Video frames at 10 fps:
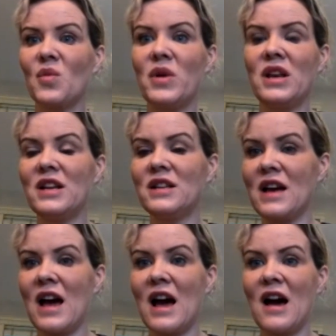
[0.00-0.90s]
We need
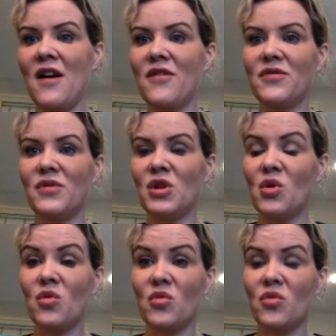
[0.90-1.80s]
to have,
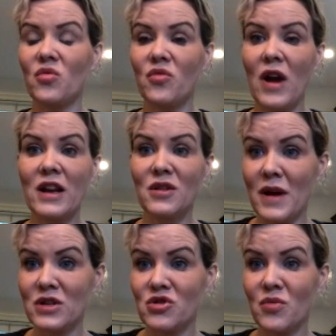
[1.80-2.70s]
you know, regular
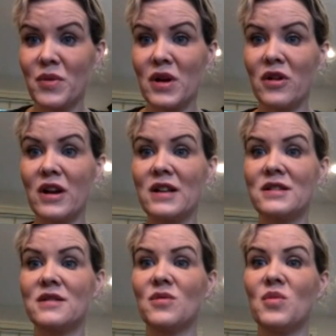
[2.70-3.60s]
menstrual
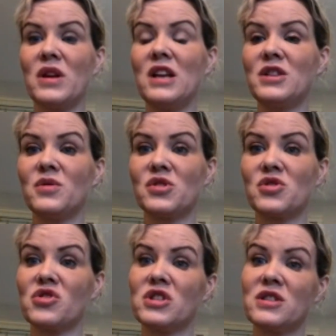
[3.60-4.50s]
periods. We need to
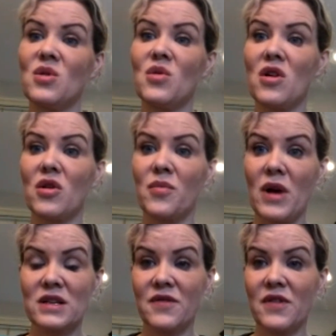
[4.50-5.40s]
ensure she's no longer
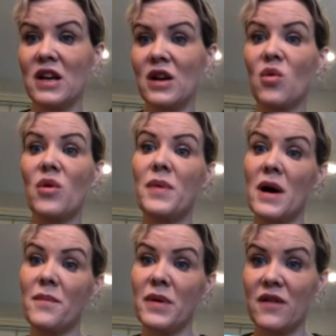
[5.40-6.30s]
breastfeeding or
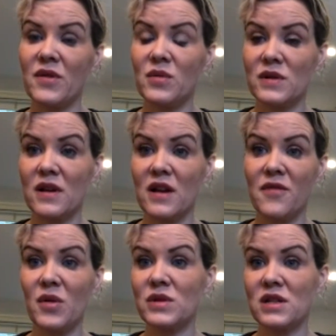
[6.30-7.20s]
pumping
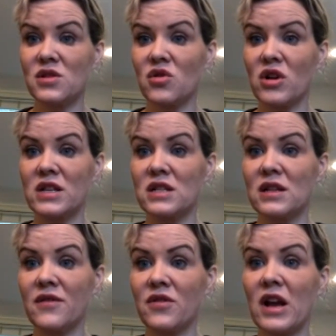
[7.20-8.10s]
if it was a surrogate
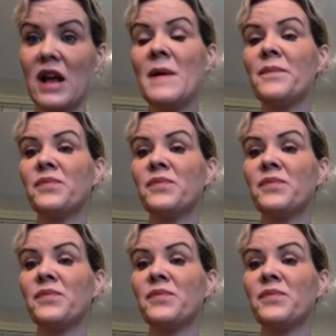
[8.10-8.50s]
delivery.